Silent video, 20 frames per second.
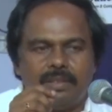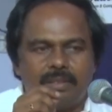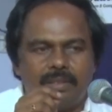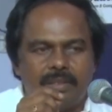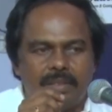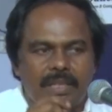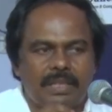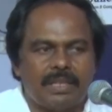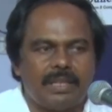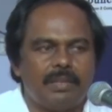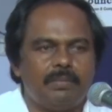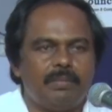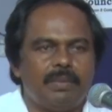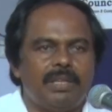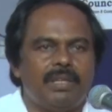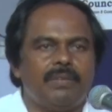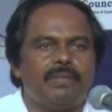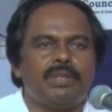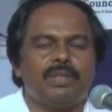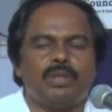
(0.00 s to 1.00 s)
that can be
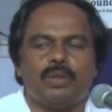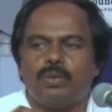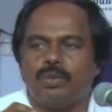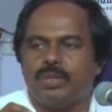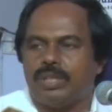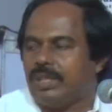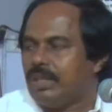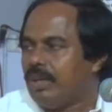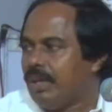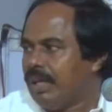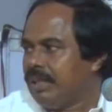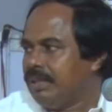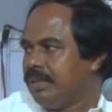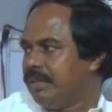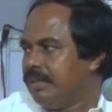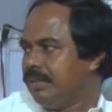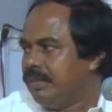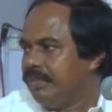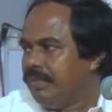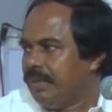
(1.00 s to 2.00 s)
given through technology
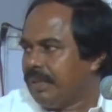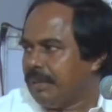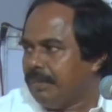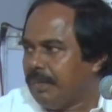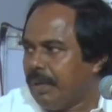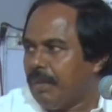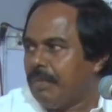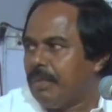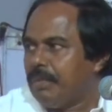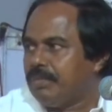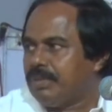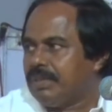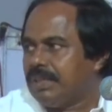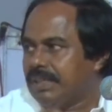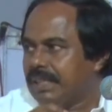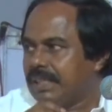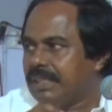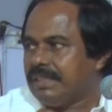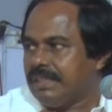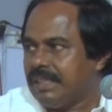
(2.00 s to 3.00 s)
for the problems
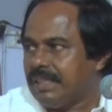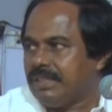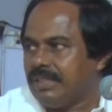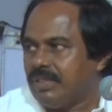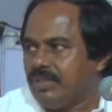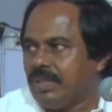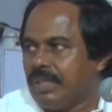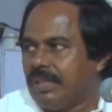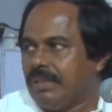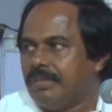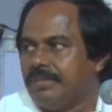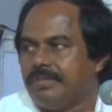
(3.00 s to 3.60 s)
that is existing.